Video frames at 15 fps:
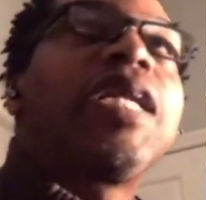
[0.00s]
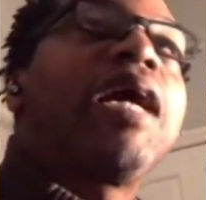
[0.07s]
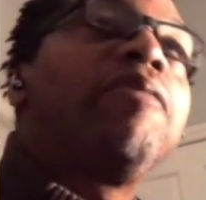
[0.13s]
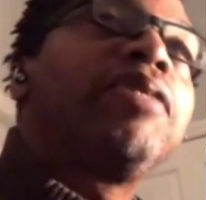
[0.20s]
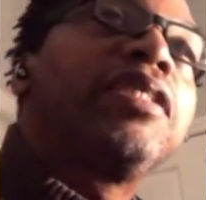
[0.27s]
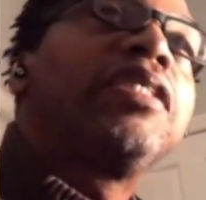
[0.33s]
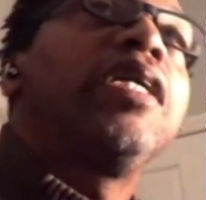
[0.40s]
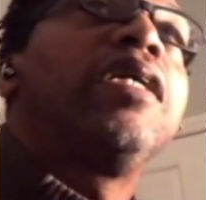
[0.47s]

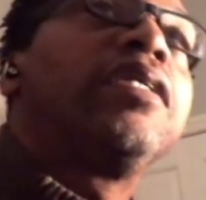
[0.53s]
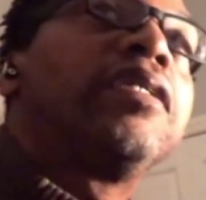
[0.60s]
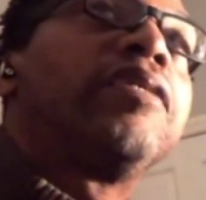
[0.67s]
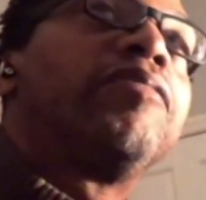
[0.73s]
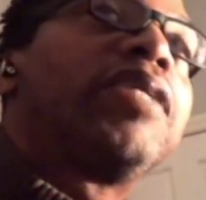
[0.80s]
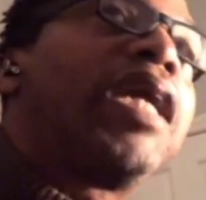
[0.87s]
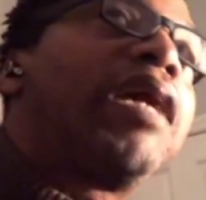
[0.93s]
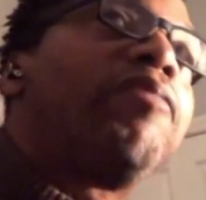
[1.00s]
I was
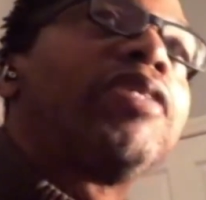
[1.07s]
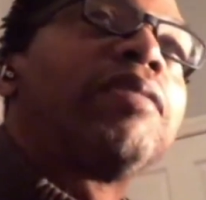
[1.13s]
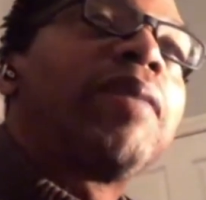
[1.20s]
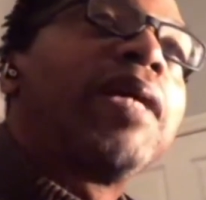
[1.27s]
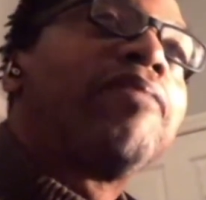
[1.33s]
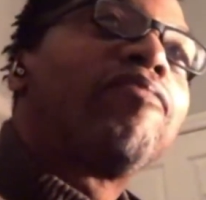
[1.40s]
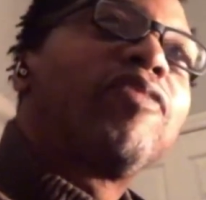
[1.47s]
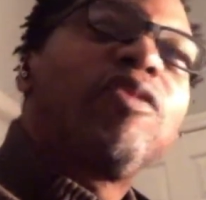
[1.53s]
younger, when I was
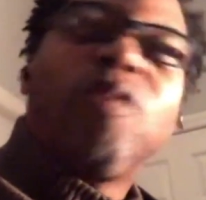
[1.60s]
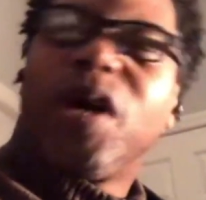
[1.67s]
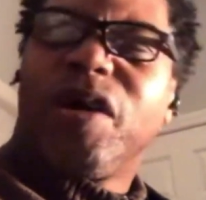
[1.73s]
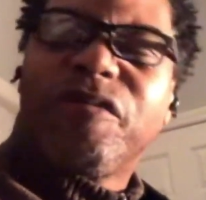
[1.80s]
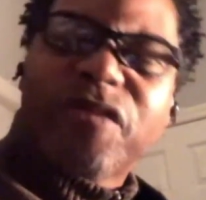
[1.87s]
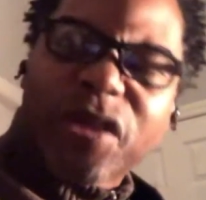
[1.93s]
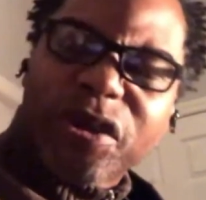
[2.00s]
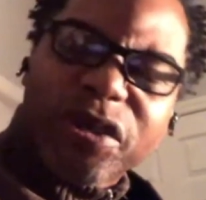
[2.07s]
about 12,
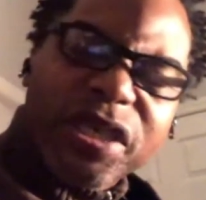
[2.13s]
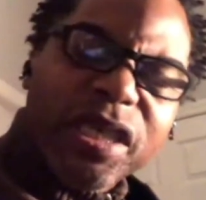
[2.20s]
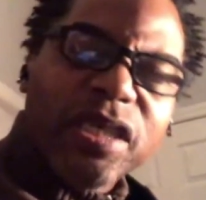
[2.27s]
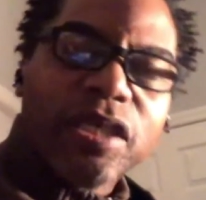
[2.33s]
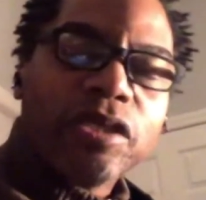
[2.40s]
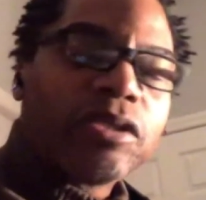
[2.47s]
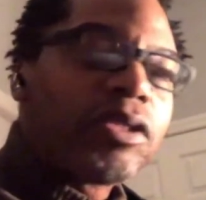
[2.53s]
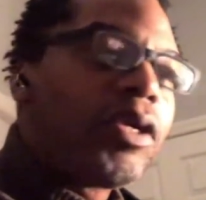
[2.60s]
13
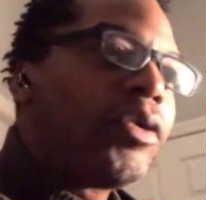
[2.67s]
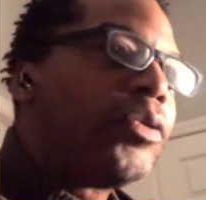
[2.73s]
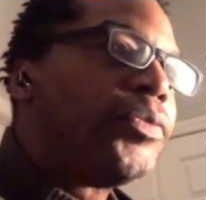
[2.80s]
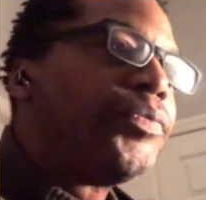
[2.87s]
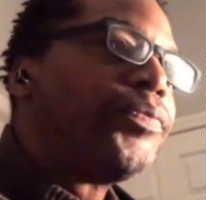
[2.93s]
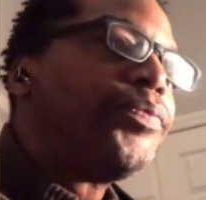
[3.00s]
years old,